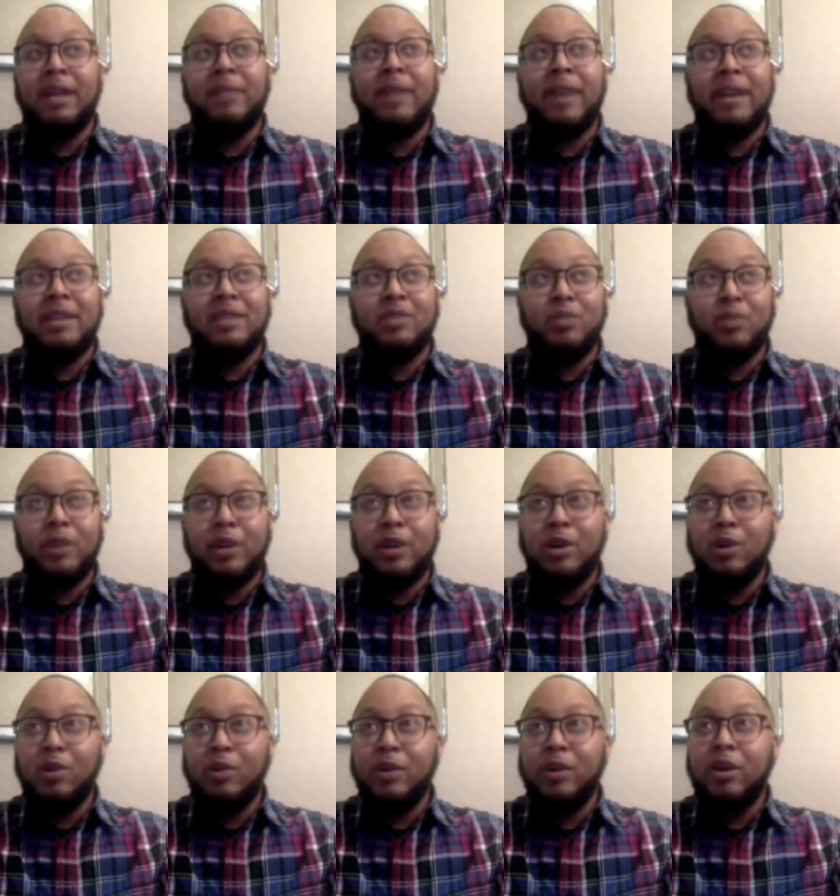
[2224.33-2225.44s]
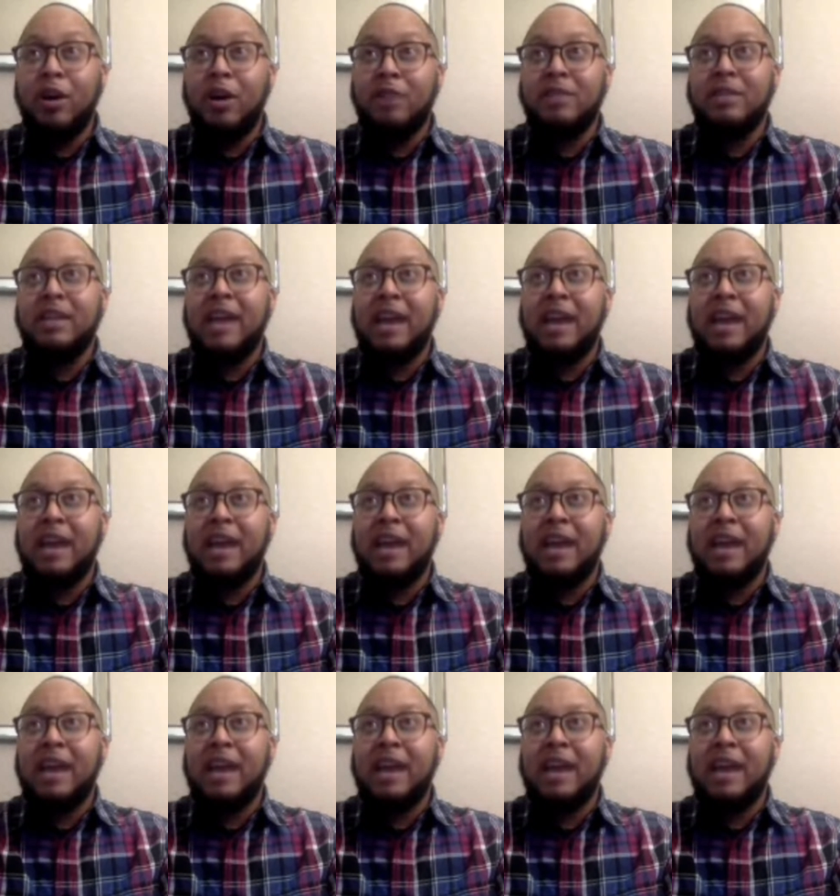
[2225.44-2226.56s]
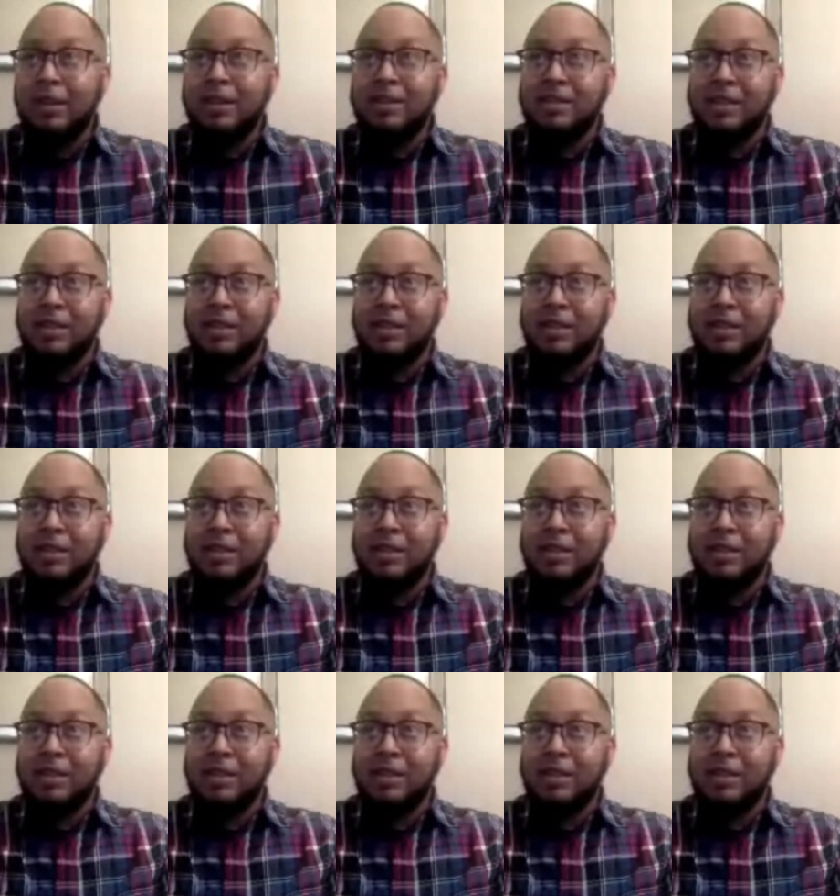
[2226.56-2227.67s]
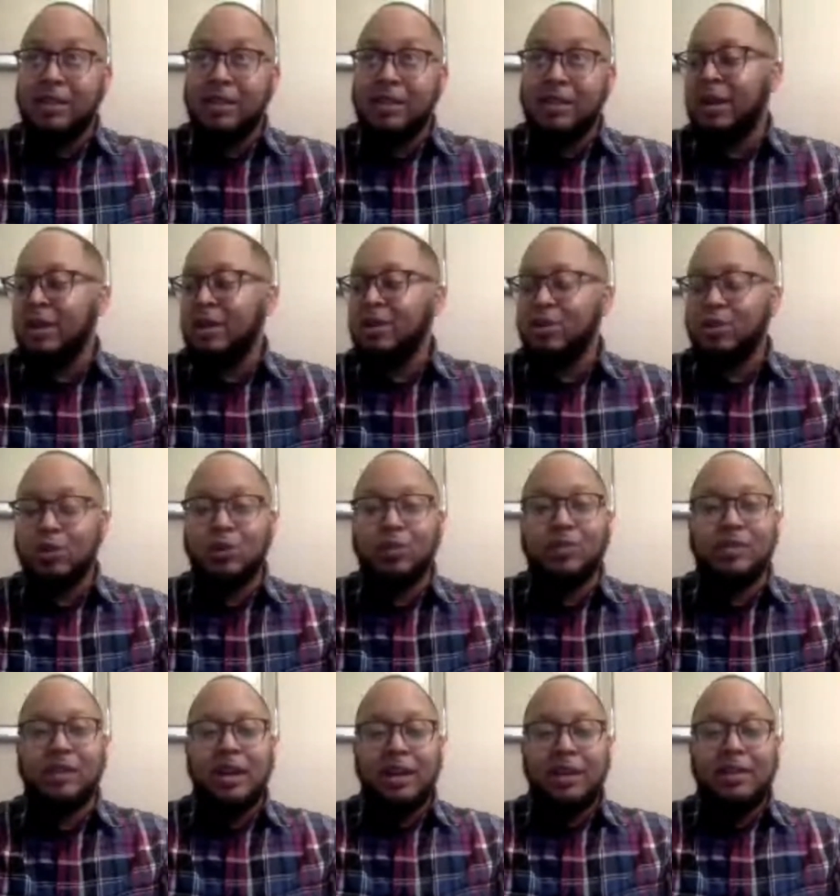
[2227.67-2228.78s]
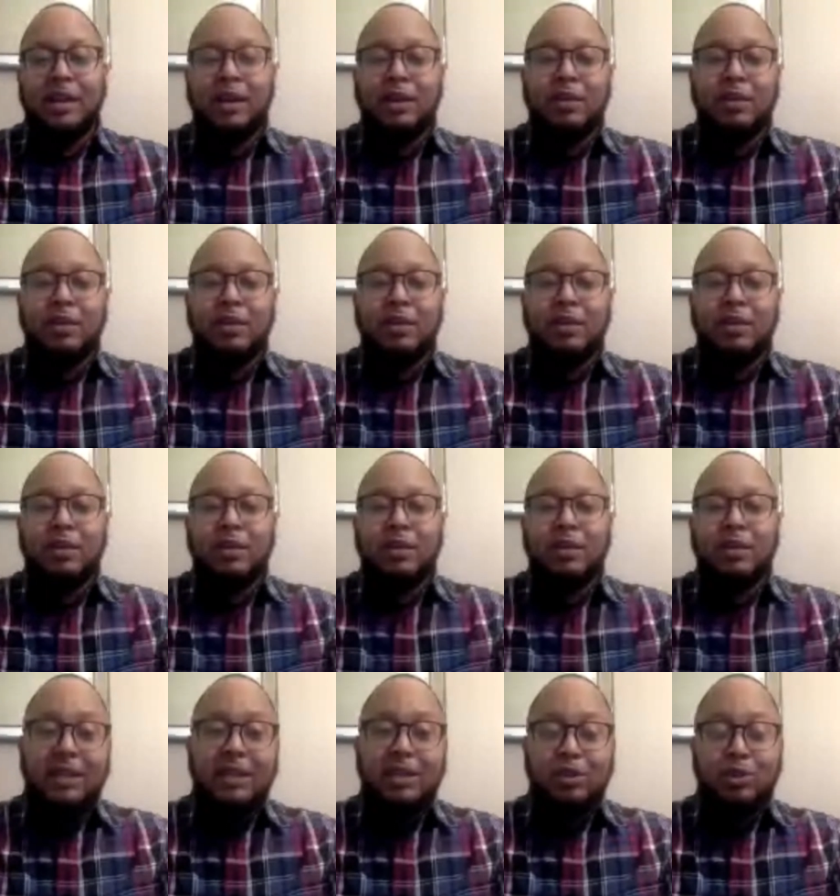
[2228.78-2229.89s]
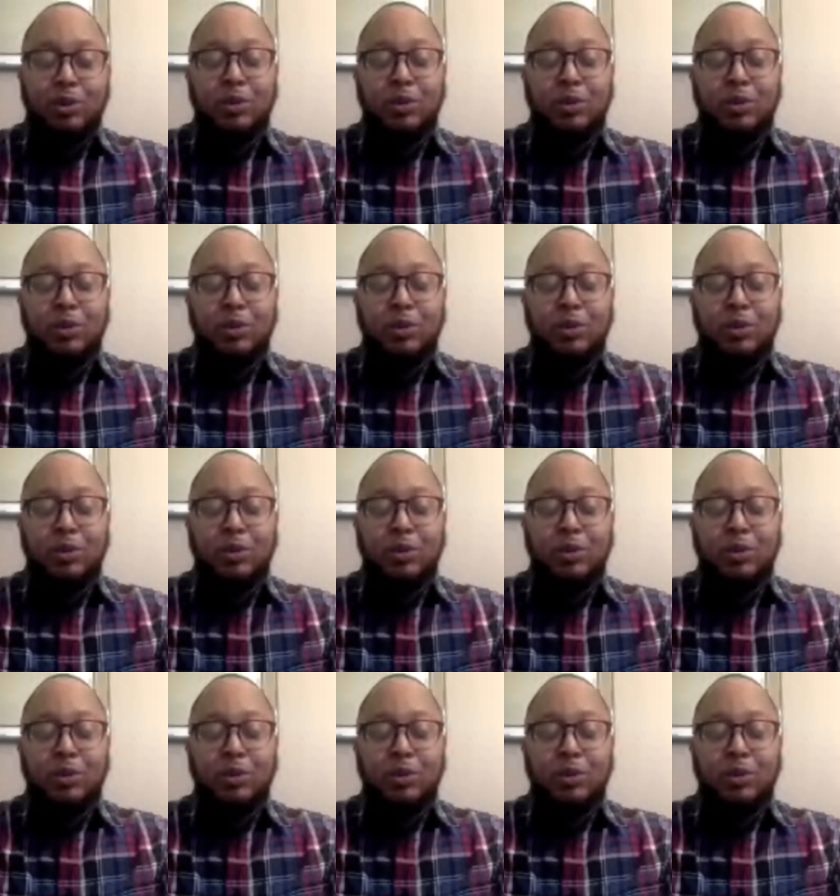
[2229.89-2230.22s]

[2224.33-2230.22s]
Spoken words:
I'm at as well, we often advocate parents and work with a lot of parent groups that are like an affinity group.